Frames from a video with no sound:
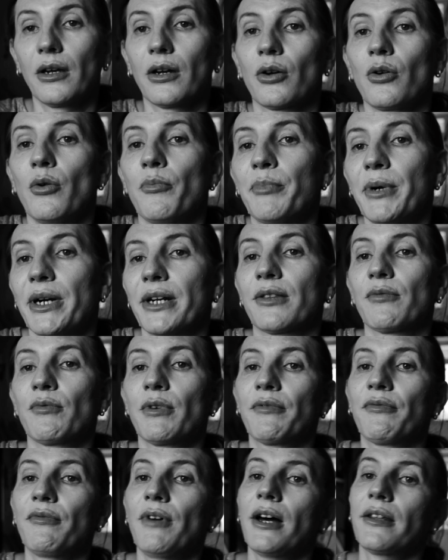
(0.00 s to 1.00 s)
Compared
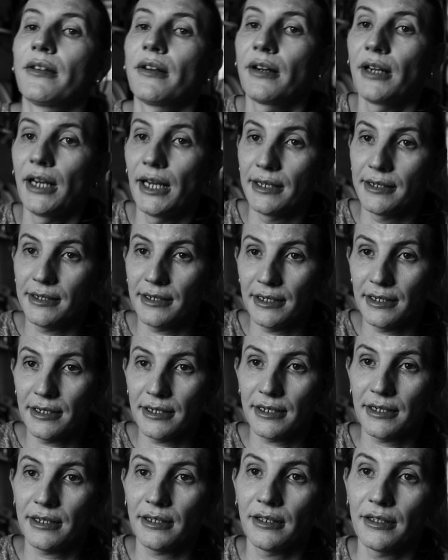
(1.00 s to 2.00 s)
with other
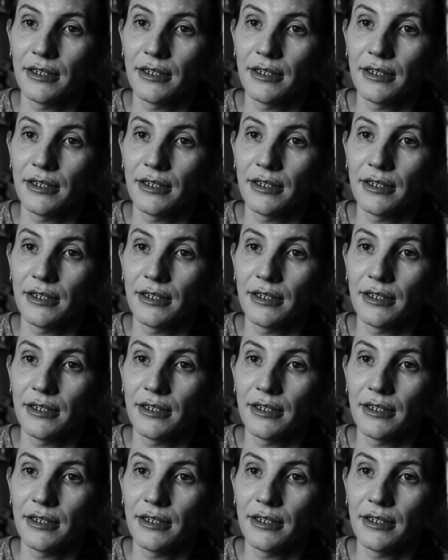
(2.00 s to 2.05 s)
lenses,